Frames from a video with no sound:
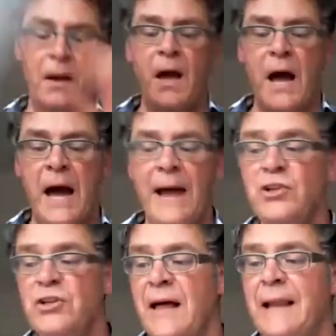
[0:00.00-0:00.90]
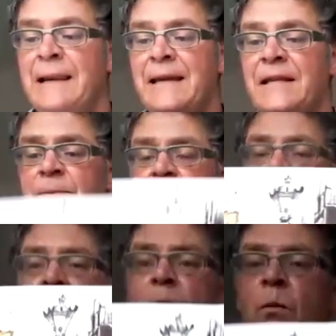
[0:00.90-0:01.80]
And actually that leads me
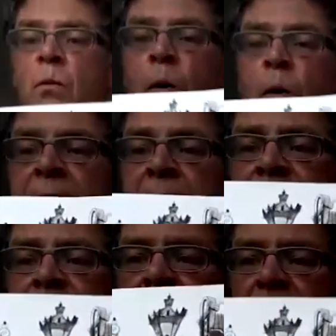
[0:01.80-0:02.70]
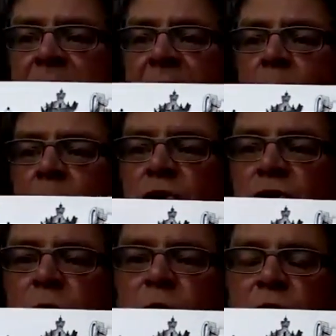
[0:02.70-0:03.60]
quite nicely into how I
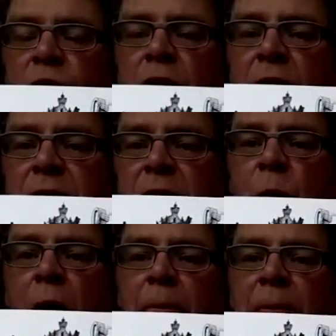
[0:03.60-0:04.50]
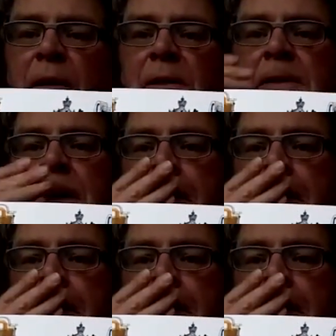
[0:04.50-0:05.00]
choose the colours as well, because